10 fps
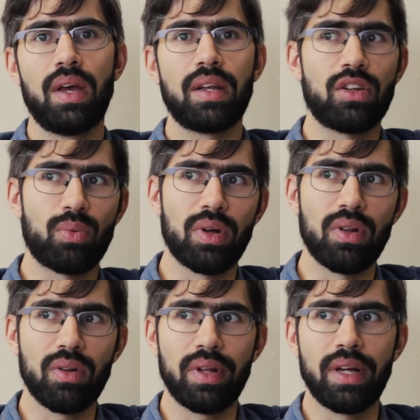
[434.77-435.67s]
This
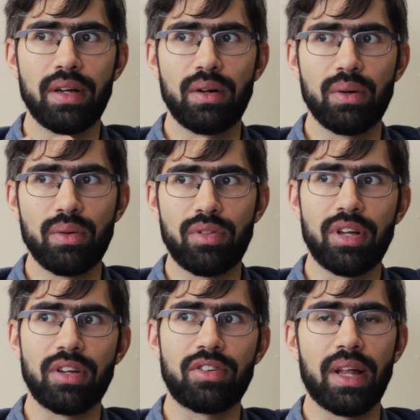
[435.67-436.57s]
will include
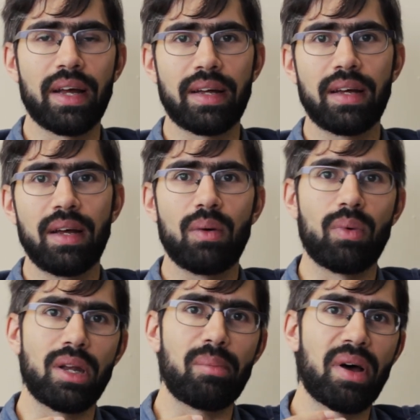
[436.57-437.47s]
things like,
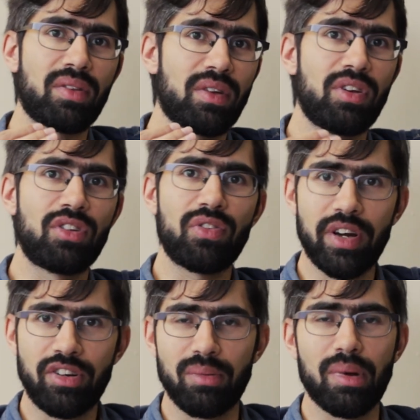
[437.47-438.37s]
what about if his
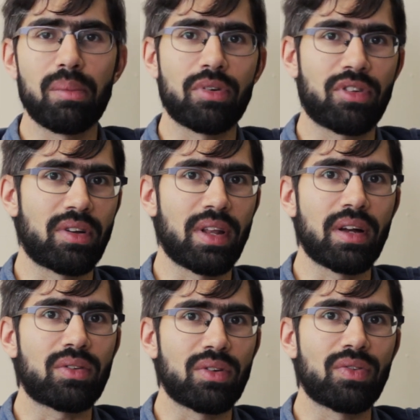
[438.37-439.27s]
faction members are
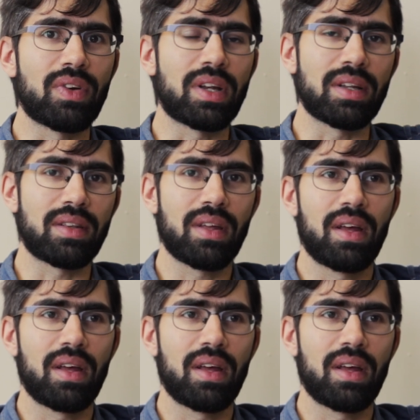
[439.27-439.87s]
there to defend it?